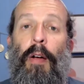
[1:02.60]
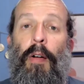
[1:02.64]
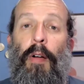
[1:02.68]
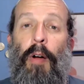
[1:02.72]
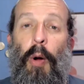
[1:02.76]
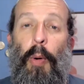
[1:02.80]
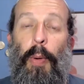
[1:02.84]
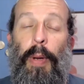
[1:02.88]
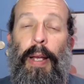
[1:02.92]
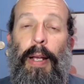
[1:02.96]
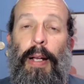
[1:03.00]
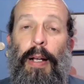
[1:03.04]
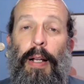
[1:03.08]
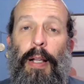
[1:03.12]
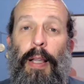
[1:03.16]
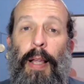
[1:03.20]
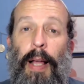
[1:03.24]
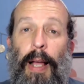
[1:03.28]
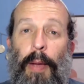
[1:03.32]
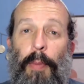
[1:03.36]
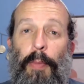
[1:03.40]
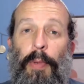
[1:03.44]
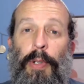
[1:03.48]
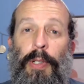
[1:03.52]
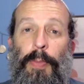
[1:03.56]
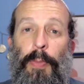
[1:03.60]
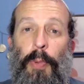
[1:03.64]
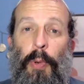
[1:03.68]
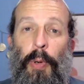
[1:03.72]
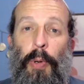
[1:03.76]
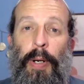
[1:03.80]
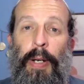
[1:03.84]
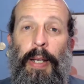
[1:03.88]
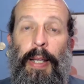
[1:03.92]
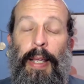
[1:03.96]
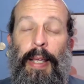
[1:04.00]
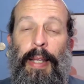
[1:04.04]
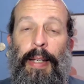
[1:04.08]
Ro’i Klein was
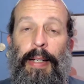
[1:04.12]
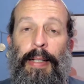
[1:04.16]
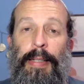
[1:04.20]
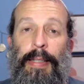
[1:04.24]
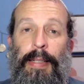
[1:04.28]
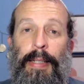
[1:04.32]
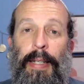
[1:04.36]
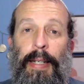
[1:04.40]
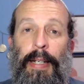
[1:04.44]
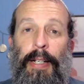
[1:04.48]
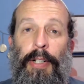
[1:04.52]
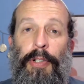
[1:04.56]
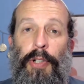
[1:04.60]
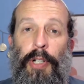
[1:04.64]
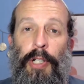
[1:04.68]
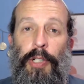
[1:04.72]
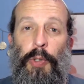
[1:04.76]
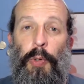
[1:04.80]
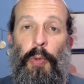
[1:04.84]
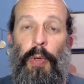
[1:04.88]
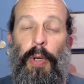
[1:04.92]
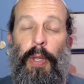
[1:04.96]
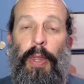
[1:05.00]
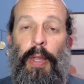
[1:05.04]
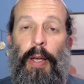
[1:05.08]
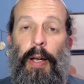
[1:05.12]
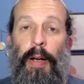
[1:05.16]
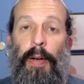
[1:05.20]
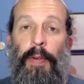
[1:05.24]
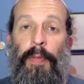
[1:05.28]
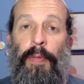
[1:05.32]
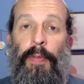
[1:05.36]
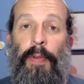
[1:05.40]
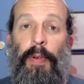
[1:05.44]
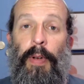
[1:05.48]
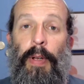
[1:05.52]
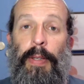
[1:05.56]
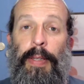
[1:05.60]
born in a city just north
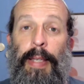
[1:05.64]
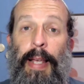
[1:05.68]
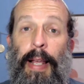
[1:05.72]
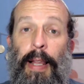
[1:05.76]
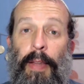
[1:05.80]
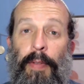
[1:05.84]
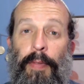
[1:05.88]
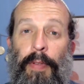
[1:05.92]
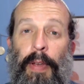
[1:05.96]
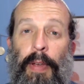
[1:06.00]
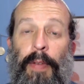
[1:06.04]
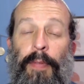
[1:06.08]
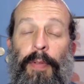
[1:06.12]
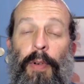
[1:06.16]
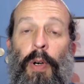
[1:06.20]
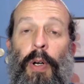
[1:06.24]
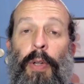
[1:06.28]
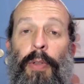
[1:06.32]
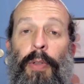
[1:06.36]
of Tel Aviv